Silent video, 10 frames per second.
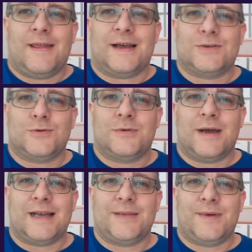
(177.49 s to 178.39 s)
That's all.
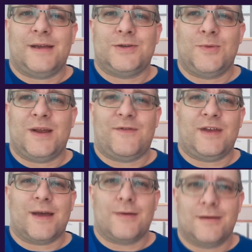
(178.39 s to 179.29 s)
Andy B. 2 minute
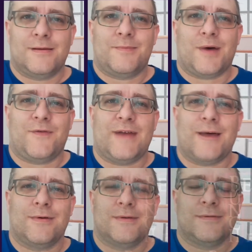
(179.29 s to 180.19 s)
video. Bye for now.